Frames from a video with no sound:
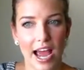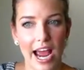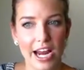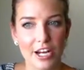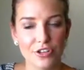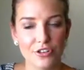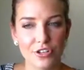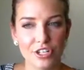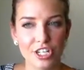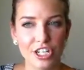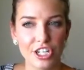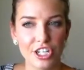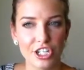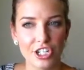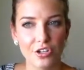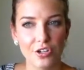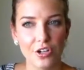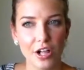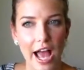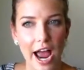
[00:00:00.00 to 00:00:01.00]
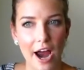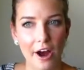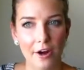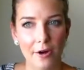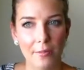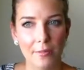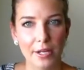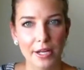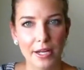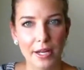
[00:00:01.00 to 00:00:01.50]
a traditional
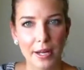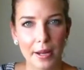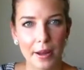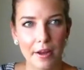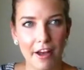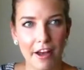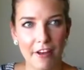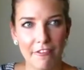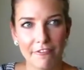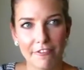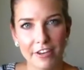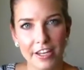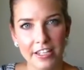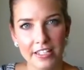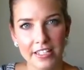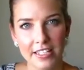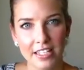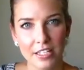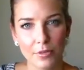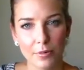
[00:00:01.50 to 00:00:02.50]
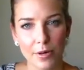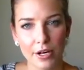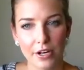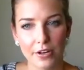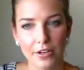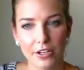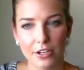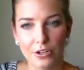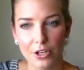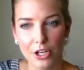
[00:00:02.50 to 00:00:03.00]
Arabic feast
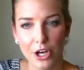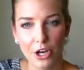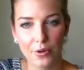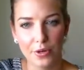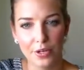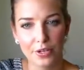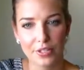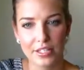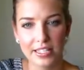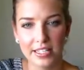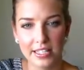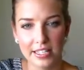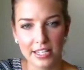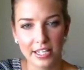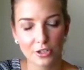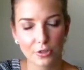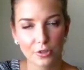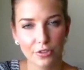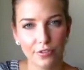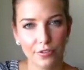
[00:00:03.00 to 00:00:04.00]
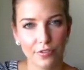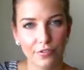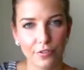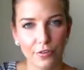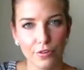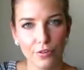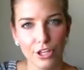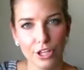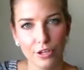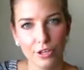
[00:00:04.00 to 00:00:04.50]
where you go and select all of the
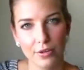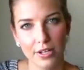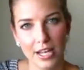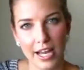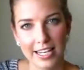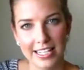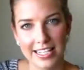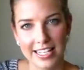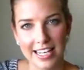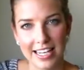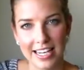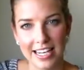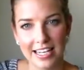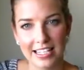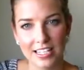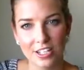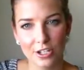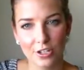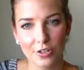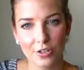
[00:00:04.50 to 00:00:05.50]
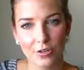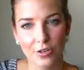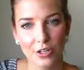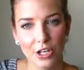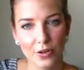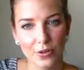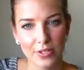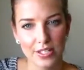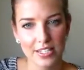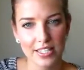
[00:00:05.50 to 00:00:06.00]
food that you'd like to eat. You
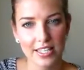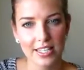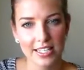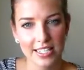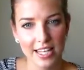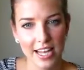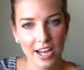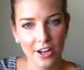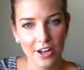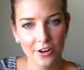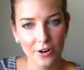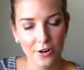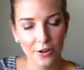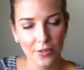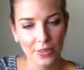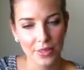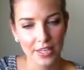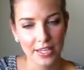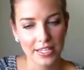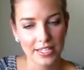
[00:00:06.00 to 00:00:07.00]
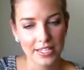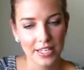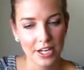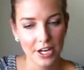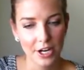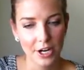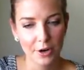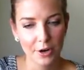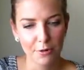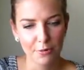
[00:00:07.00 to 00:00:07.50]
go and sit down on these
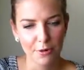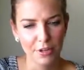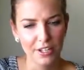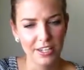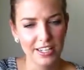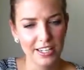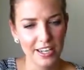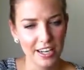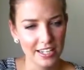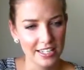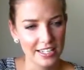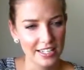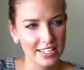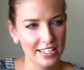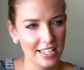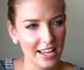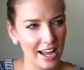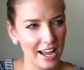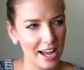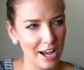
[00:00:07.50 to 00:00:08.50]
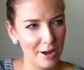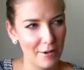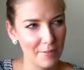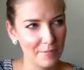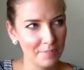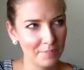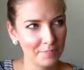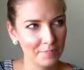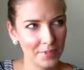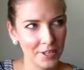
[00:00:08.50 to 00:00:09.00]
really nice,
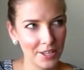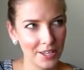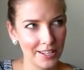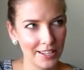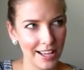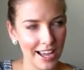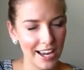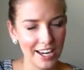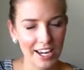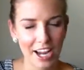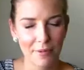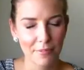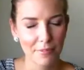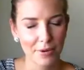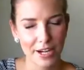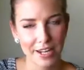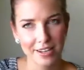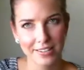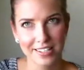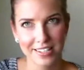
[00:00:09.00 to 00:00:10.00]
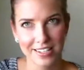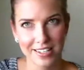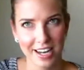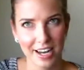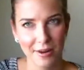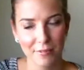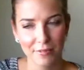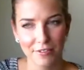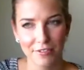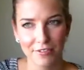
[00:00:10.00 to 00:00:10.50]
I can't pronounce the
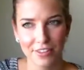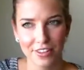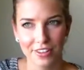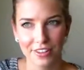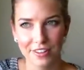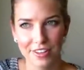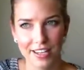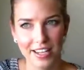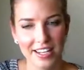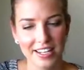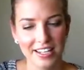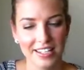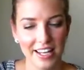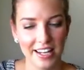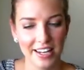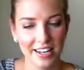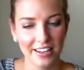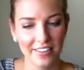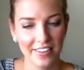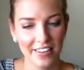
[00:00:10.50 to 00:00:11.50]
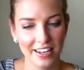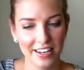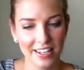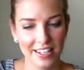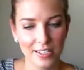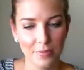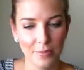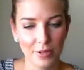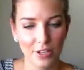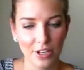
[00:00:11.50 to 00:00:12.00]
name of the setting that it
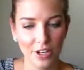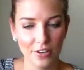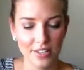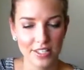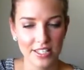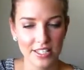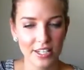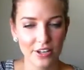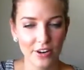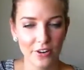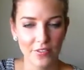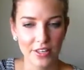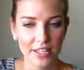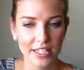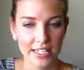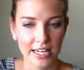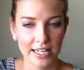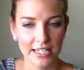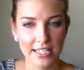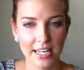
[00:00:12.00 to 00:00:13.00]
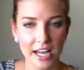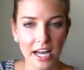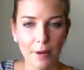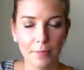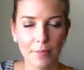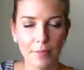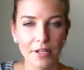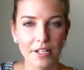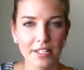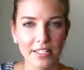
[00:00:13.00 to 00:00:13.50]
is, but you go and sit on these nice
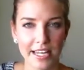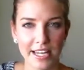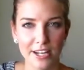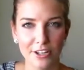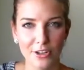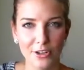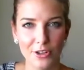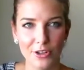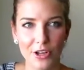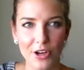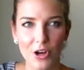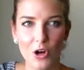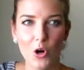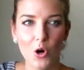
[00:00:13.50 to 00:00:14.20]
carpets and you